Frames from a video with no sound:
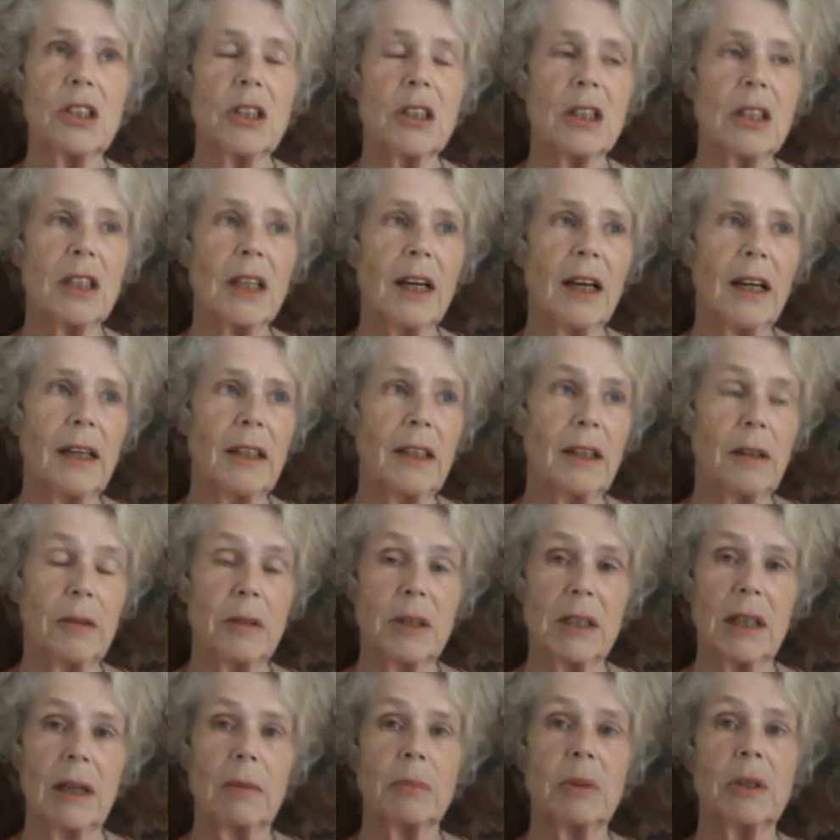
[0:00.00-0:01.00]
to tie
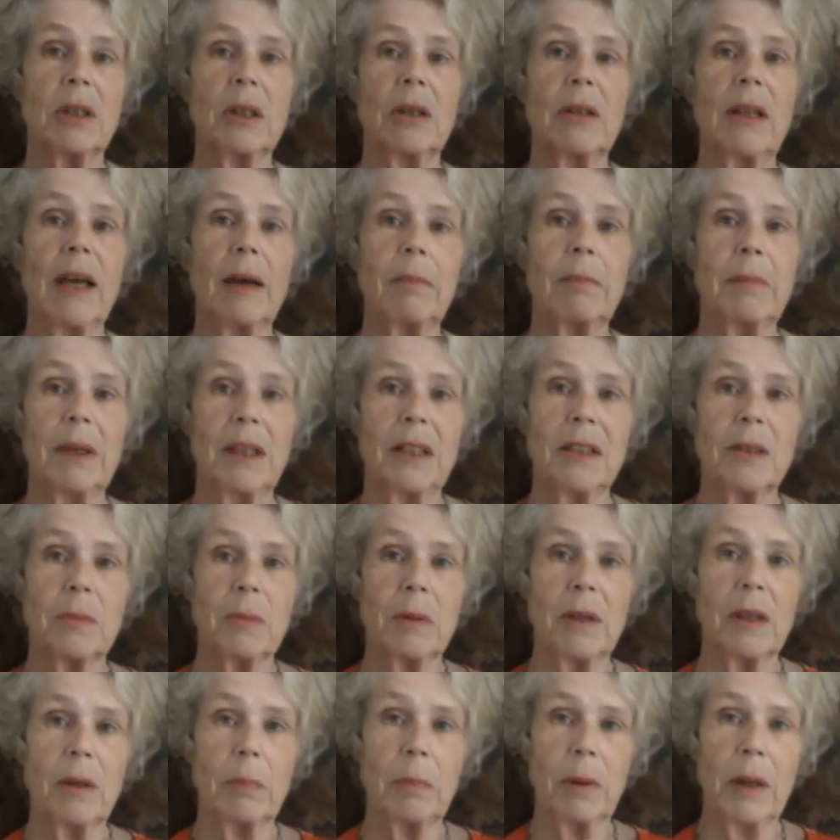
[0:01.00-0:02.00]
those up, so that means
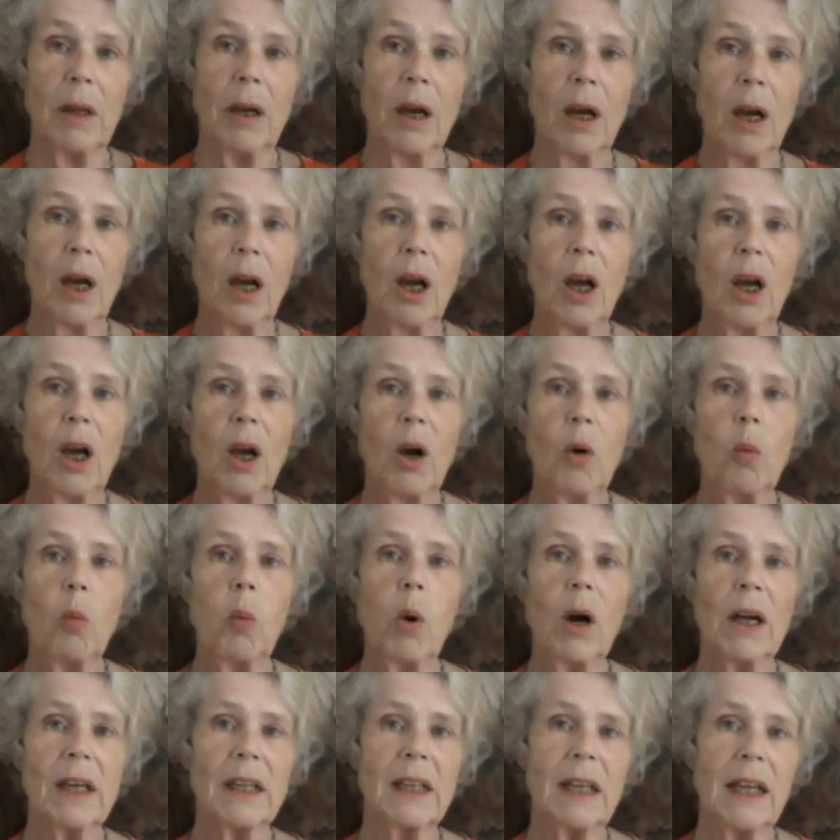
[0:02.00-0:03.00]
where there'll be
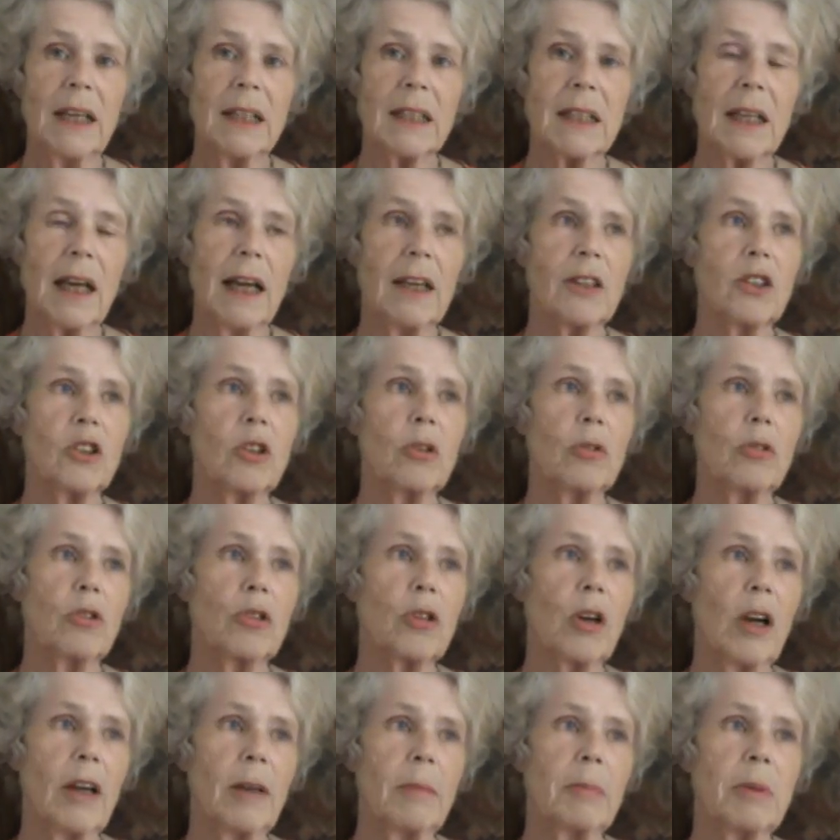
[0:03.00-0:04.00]
one less actual
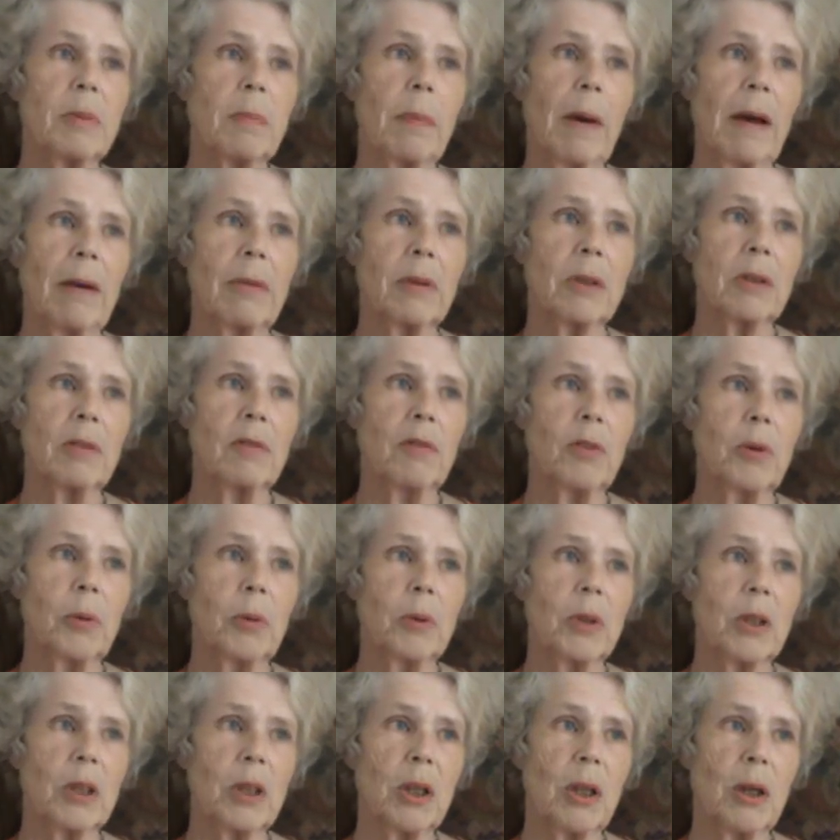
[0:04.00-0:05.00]
traipse backwards and
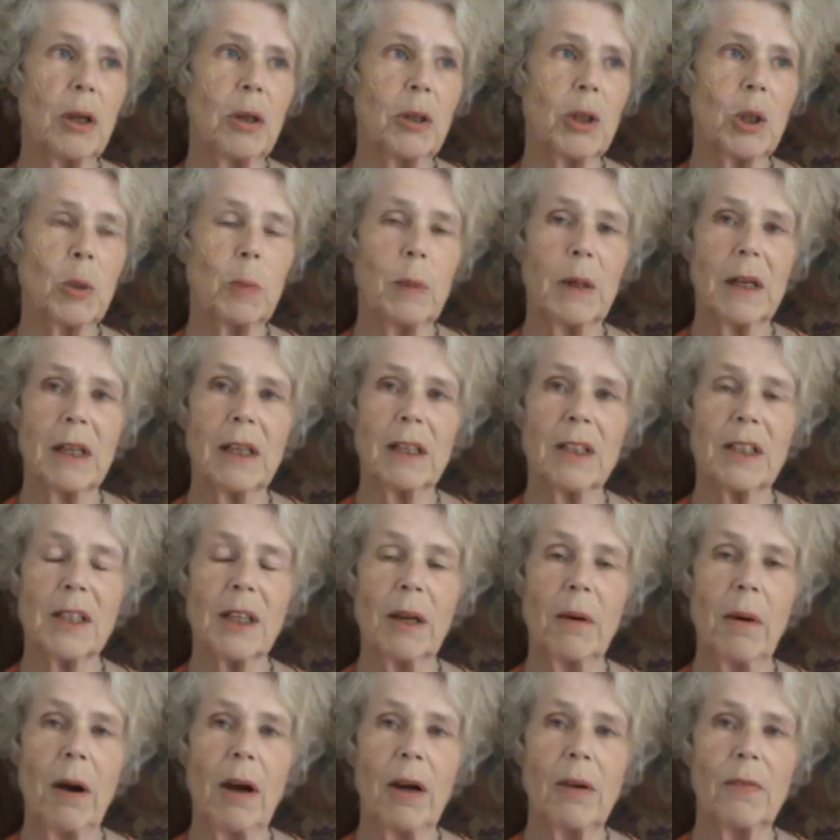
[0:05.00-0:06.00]
forwards to the hospital.
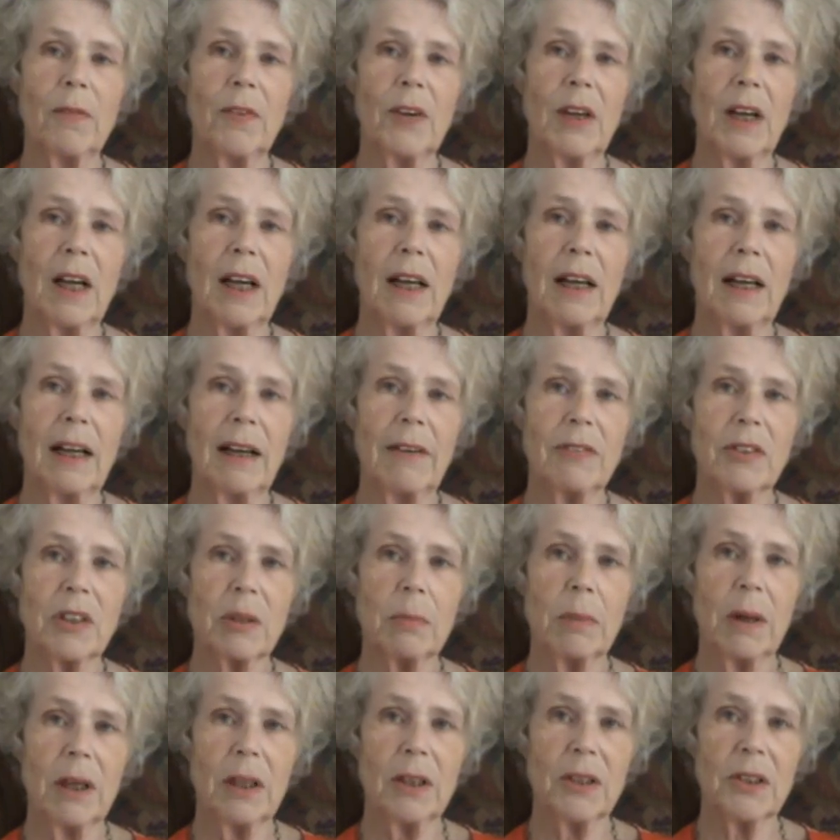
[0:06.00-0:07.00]
So hopefully I'll have
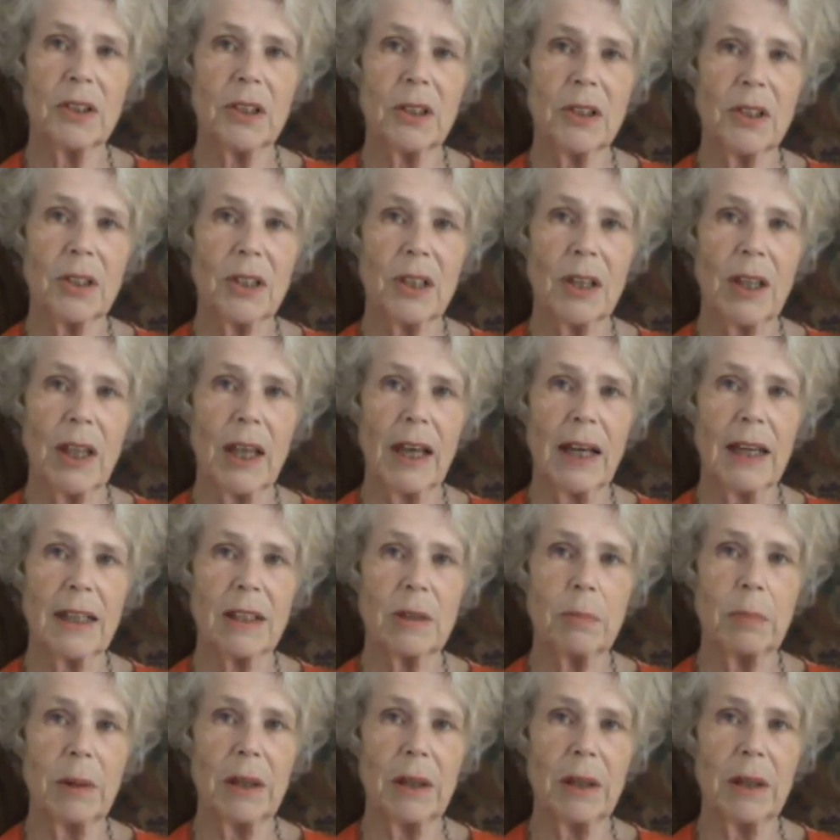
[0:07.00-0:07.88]
some answers to that.